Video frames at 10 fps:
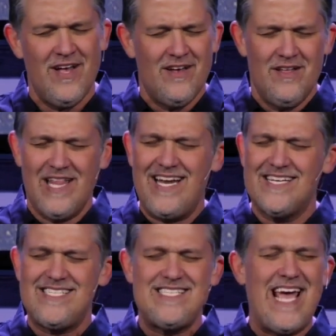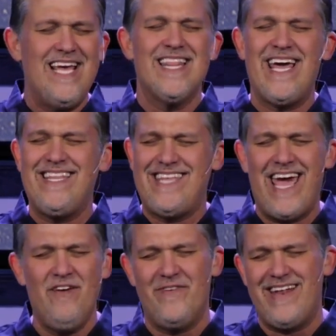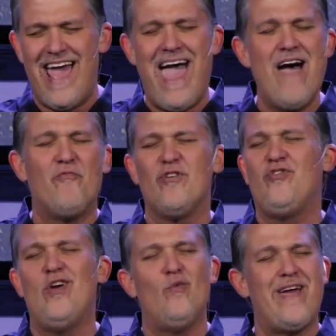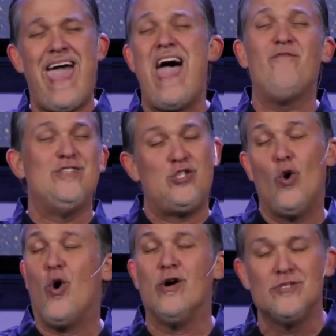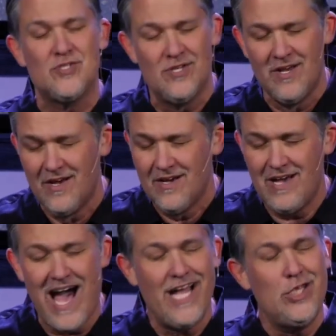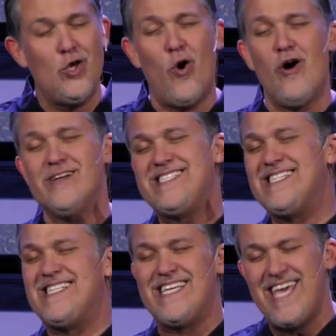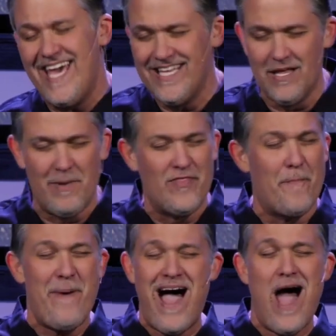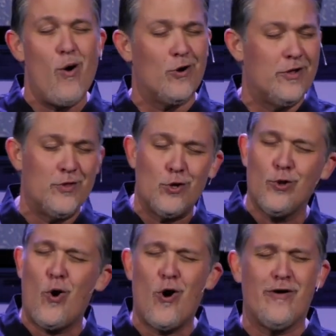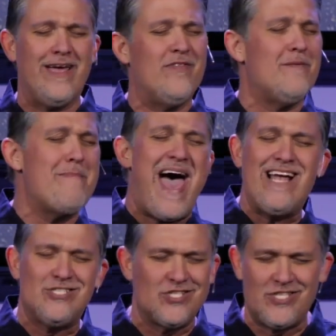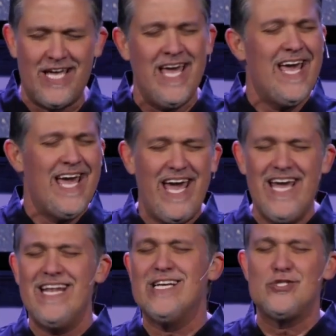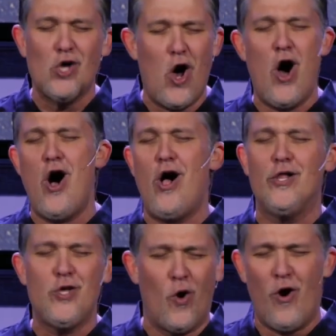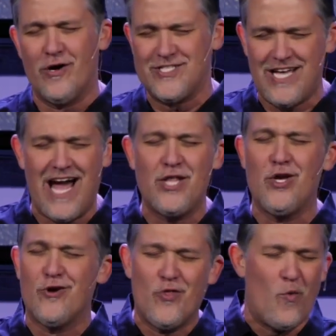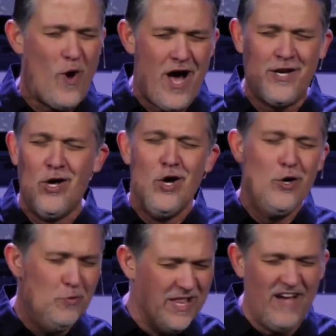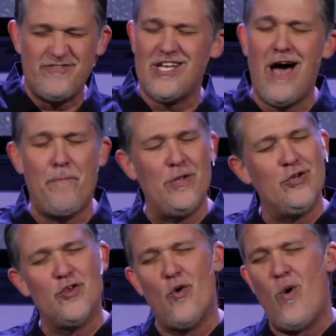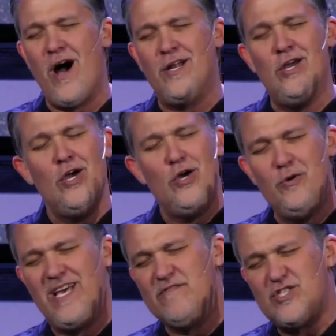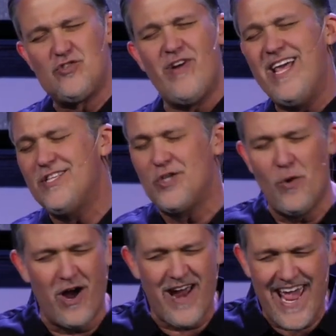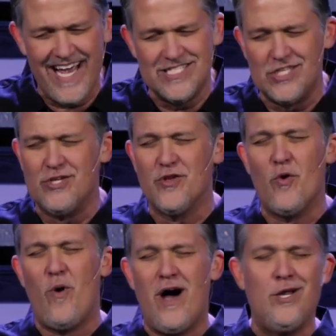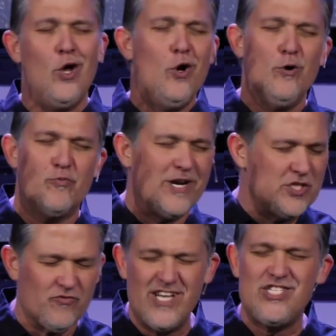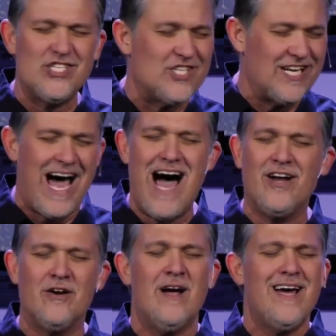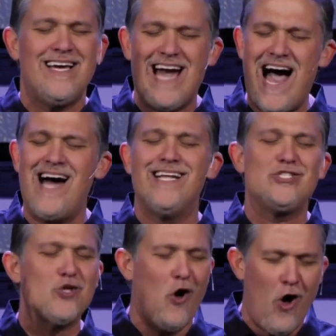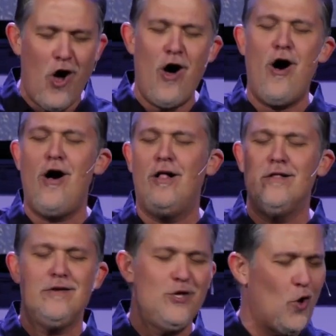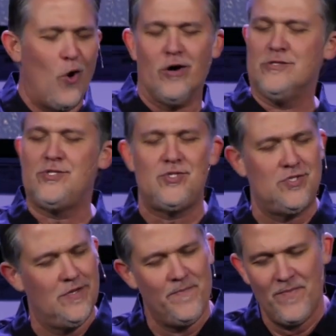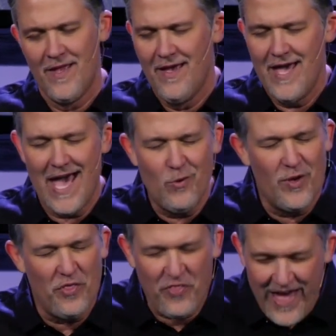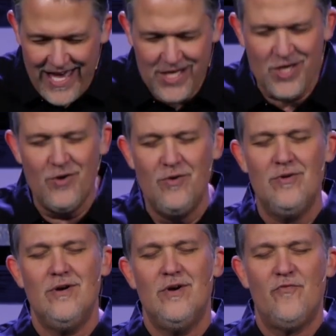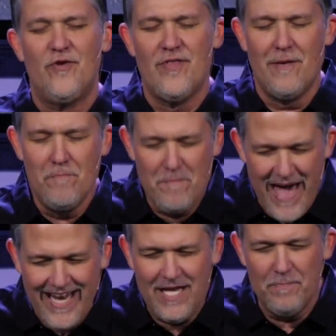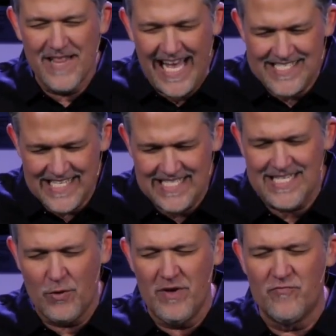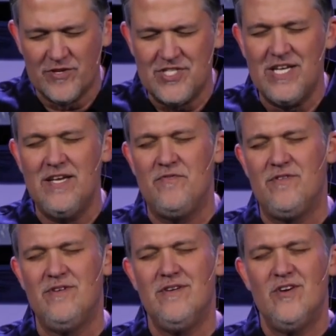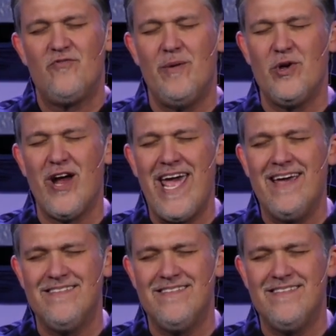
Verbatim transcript: Let us say, like David, everything we have is yours. God, yours is the kingdom and the power and the glory and the majesty. It is all yours, God. You're the one who lifts up and you're the one who gives strength to our hands and you're the one who brings riches and honor. God, it's all yours. And we thank you for the many blessings that we've received from your hand.